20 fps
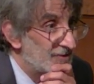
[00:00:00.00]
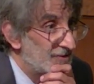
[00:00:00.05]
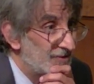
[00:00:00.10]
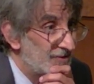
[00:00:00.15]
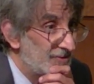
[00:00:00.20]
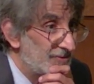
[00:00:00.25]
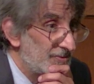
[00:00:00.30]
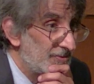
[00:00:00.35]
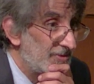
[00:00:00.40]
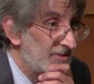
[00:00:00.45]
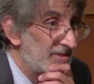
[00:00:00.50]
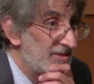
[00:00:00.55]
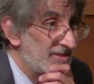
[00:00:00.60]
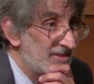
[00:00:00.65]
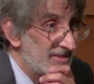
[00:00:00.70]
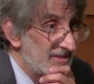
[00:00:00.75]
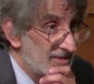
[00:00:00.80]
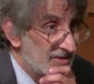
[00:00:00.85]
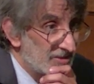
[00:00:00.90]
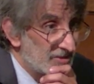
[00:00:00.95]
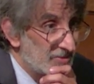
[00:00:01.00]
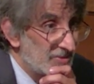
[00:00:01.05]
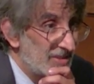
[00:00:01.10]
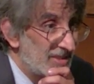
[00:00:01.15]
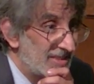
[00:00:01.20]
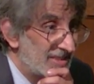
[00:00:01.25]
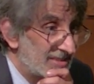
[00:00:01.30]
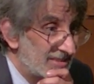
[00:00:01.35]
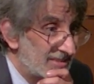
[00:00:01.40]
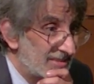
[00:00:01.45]
who, you know,
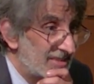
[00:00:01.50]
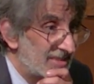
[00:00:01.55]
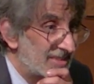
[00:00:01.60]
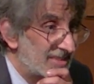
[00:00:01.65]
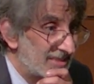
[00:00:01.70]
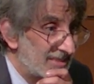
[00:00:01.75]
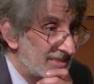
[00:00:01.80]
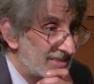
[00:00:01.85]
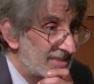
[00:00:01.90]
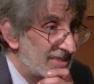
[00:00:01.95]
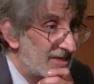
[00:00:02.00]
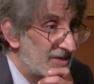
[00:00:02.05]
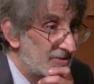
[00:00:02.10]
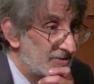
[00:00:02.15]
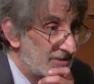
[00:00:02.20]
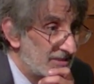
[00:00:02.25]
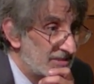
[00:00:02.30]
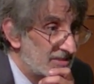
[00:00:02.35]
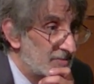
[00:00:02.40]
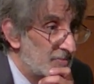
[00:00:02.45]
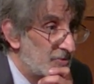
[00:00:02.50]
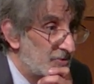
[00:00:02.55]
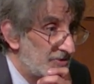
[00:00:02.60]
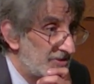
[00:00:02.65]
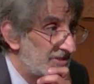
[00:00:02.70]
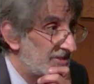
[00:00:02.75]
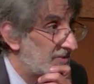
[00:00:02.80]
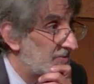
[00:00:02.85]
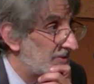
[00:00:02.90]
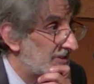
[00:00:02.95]
is, is, is now
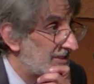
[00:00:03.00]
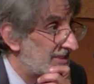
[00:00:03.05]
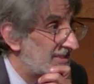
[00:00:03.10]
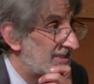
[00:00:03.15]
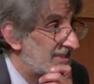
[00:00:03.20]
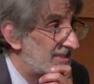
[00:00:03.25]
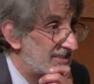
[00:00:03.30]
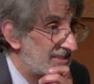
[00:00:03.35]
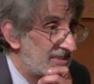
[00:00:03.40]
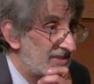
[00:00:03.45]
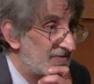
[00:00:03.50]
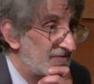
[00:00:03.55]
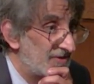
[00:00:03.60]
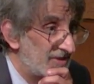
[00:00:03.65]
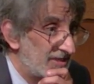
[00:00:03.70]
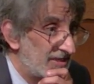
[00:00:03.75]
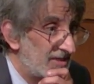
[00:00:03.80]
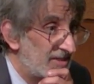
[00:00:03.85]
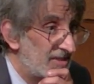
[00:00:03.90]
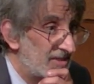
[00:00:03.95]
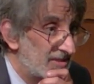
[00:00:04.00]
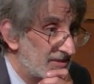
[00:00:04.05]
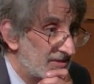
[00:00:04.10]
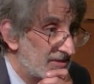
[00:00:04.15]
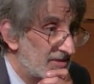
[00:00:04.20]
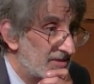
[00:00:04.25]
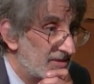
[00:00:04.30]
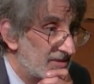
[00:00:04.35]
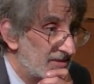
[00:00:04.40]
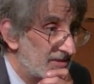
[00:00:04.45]
disappointed when he sees the infidelity,
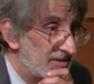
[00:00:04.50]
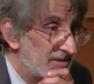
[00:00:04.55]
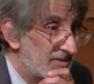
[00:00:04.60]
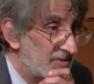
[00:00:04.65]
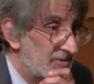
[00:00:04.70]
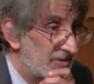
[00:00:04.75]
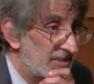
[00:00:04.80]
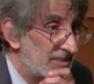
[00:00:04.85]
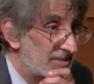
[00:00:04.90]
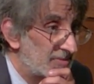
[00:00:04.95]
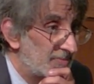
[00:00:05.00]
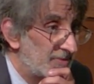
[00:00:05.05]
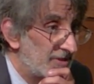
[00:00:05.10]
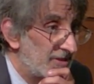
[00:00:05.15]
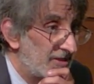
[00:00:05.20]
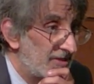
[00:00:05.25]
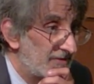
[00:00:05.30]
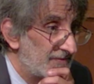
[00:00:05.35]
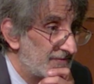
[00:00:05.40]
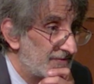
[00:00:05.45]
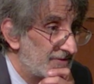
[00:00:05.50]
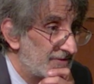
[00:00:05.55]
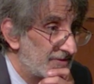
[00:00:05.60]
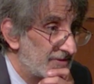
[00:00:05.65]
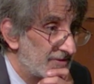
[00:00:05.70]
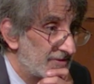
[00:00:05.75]
you know, in his beloved.